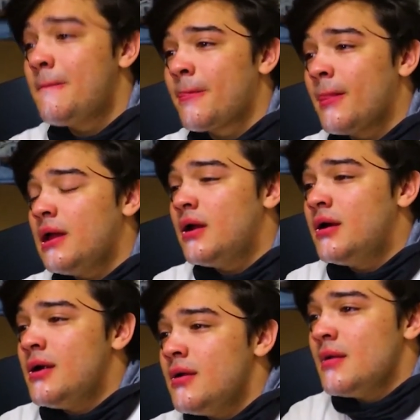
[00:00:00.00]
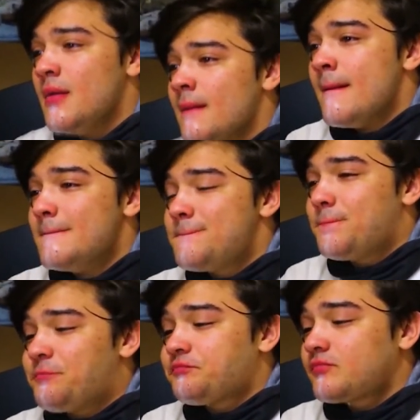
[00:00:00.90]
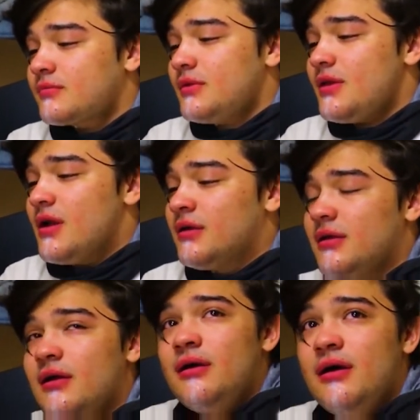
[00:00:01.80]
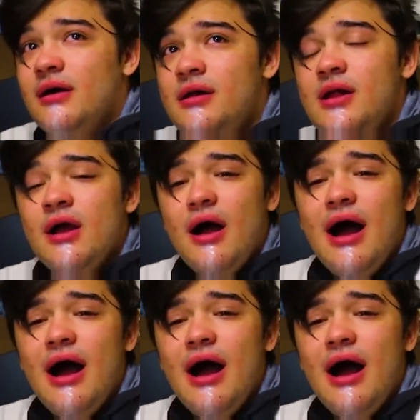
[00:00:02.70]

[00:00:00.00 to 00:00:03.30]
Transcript: I'm sorry. His side just started begging for